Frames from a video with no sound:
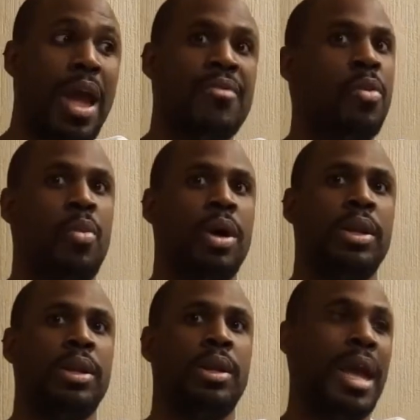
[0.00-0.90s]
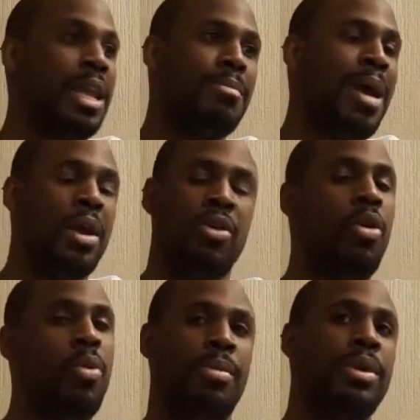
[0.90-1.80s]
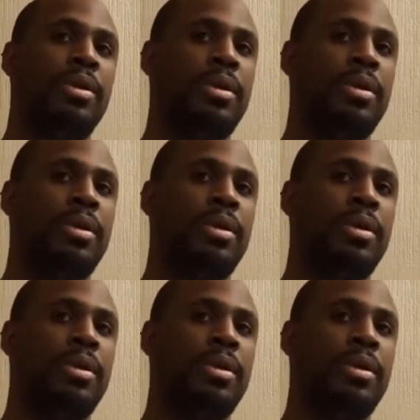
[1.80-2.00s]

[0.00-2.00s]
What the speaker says: ever want. Any man or woman.